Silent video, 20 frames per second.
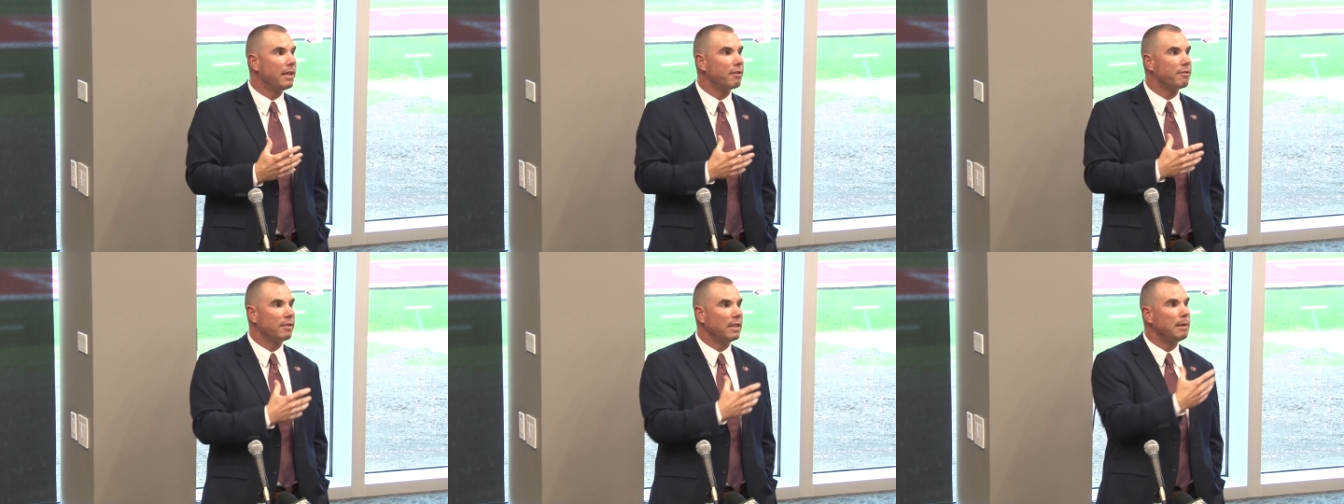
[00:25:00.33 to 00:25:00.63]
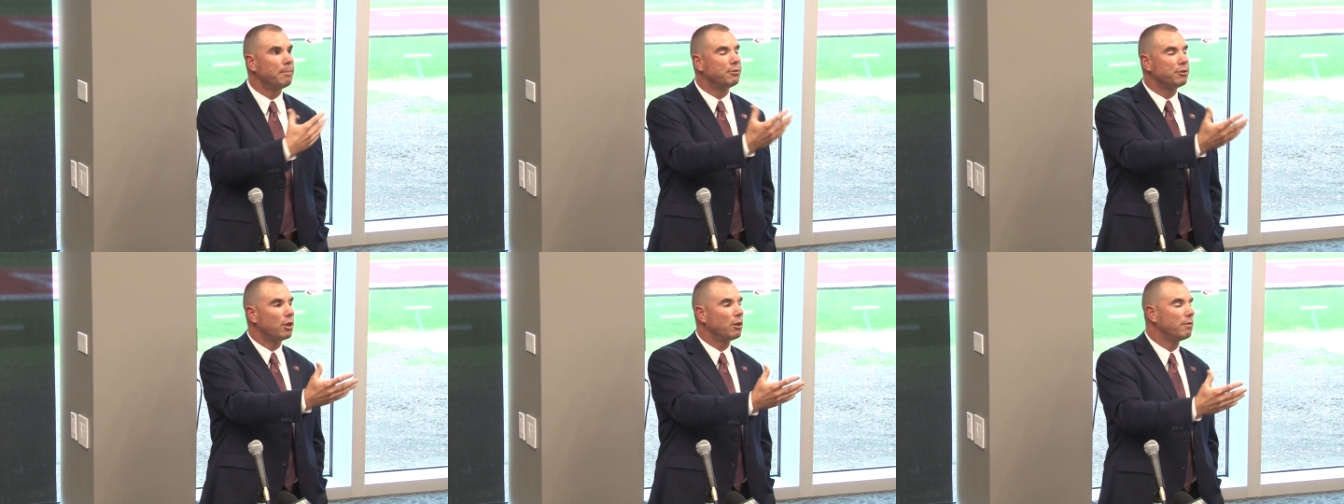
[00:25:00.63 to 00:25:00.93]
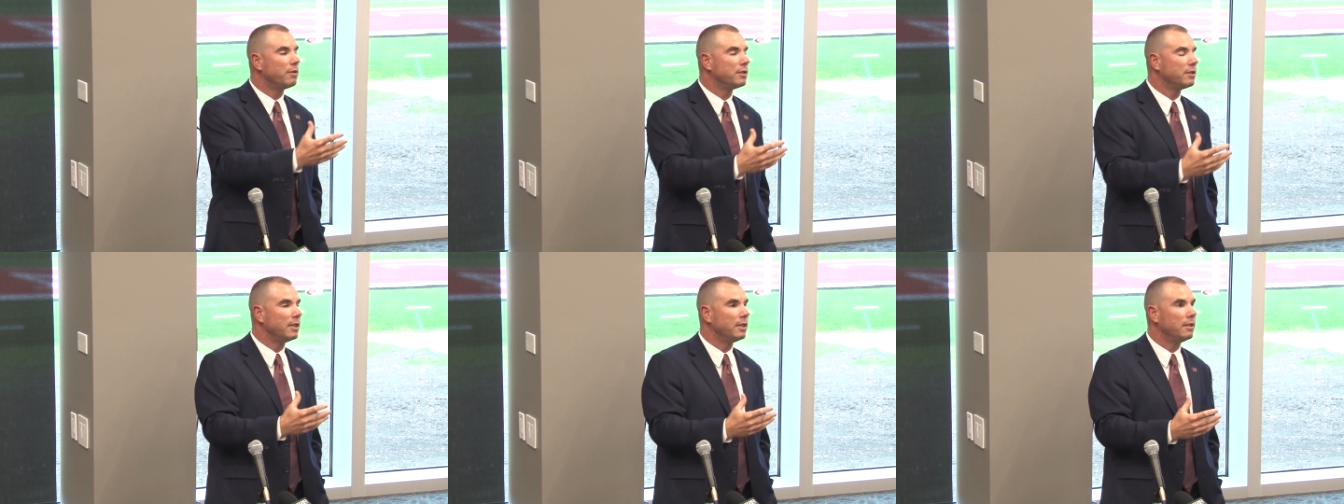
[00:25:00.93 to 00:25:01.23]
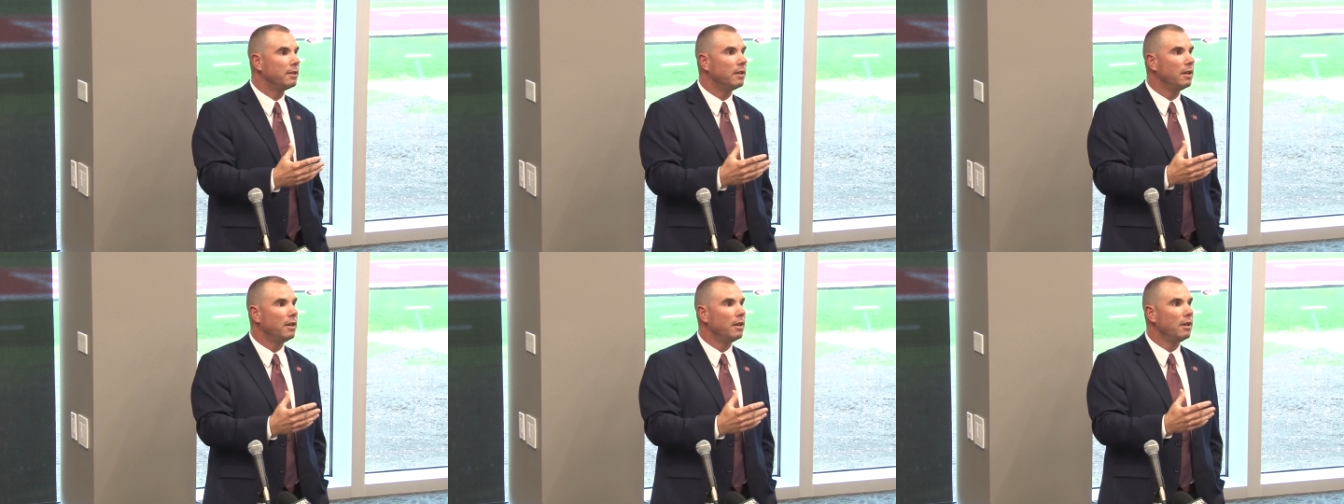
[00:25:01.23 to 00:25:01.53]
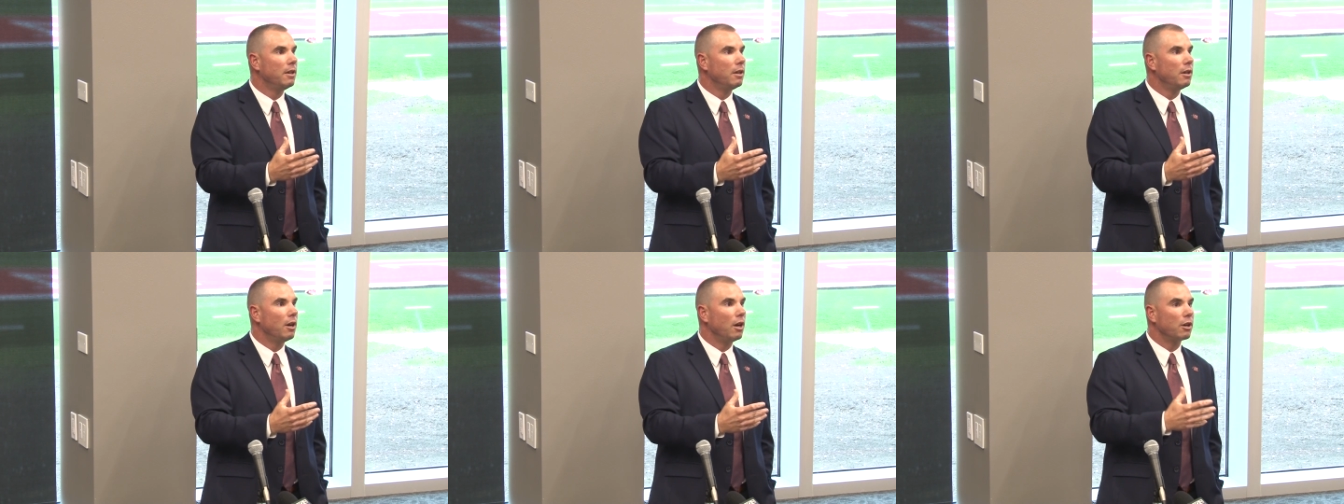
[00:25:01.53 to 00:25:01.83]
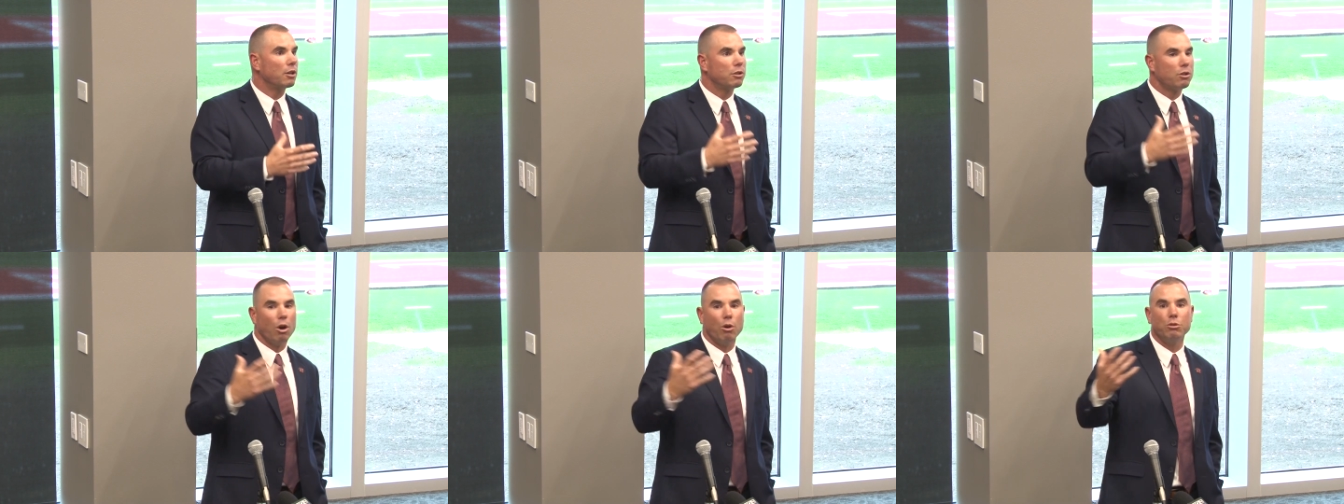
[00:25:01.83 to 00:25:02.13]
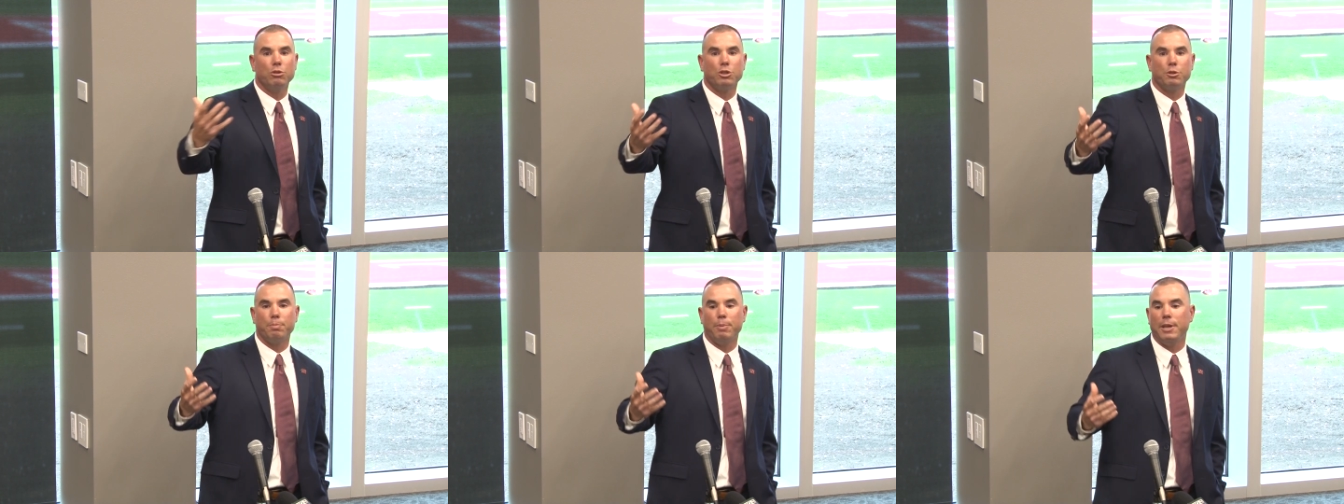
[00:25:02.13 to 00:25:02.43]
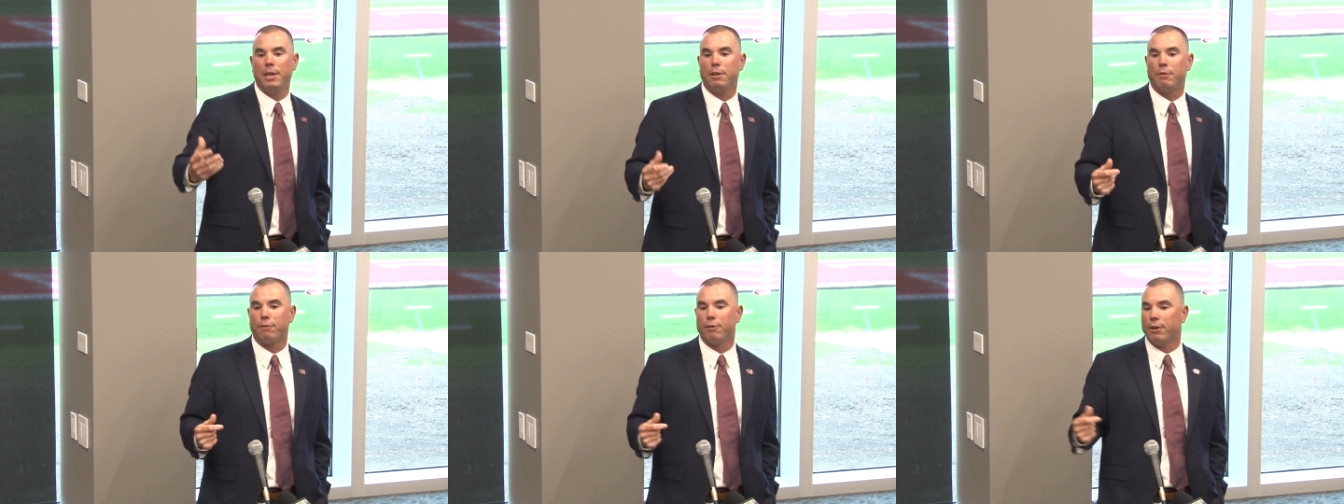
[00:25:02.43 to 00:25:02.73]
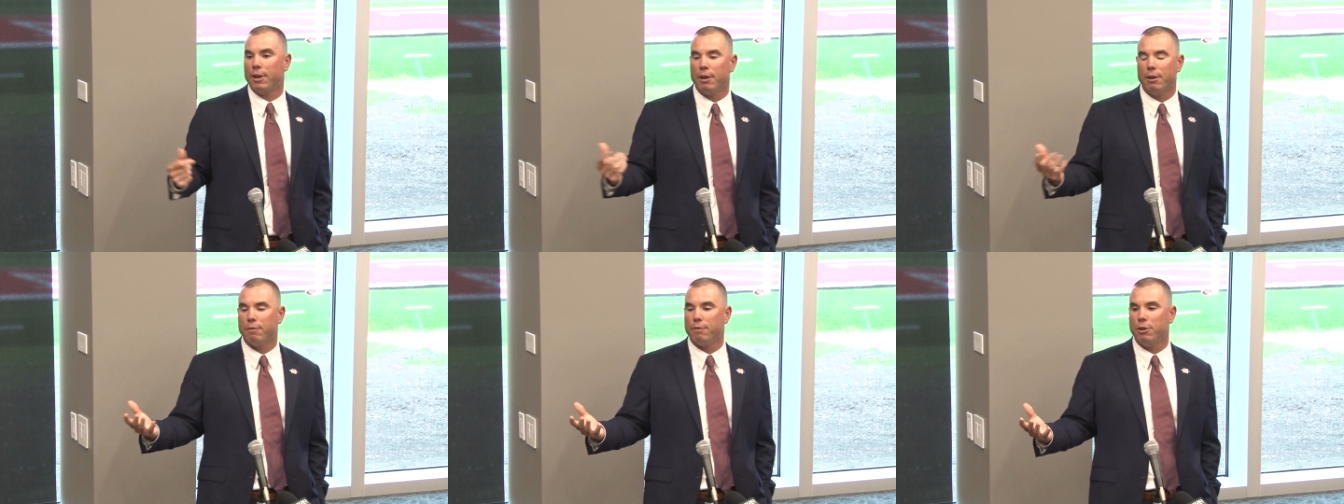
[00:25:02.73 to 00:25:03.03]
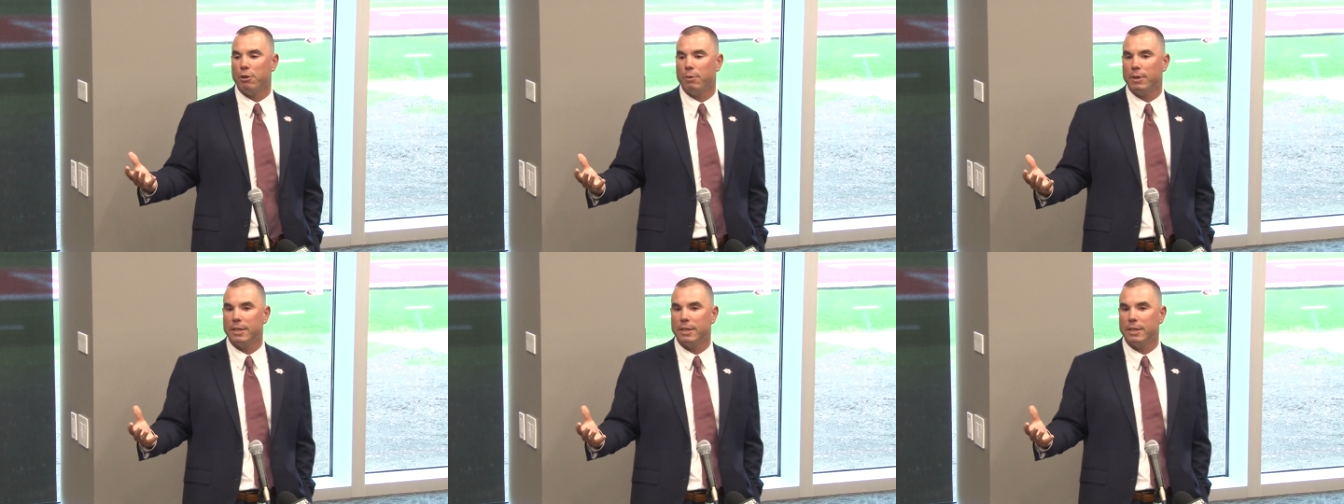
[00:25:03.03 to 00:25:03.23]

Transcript: it's lip service and a coach speak for an interview,